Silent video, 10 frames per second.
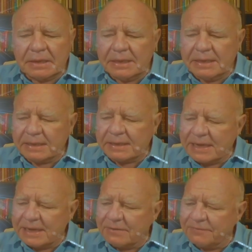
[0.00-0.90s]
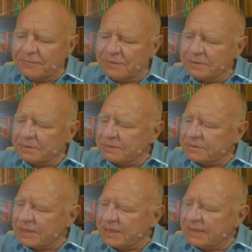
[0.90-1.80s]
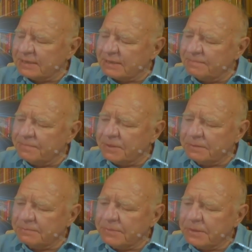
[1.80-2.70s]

in kind of telling them